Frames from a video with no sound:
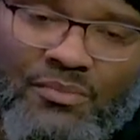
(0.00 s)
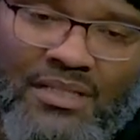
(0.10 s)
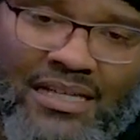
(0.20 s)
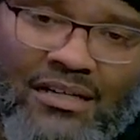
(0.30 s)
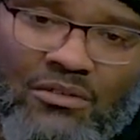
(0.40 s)
but
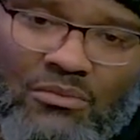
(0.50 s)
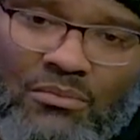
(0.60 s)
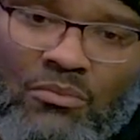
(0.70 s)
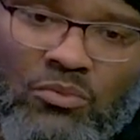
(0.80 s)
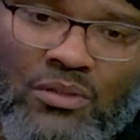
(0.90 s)
now
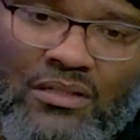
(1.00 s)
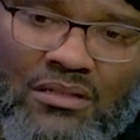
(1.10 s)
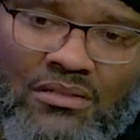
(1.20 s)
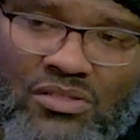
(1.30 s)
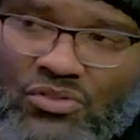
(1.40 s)

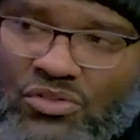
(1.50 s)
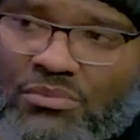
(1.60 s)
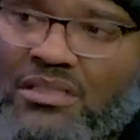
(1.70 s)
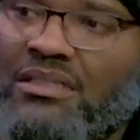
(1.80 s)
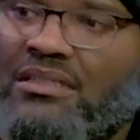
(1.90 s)
with social
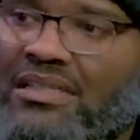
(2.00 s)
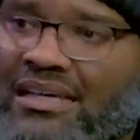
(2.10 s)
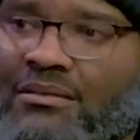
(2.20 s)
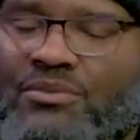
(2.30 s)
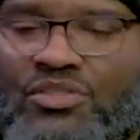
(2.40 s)
media
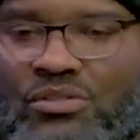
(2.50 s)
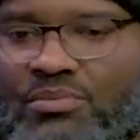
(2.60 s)
cameras,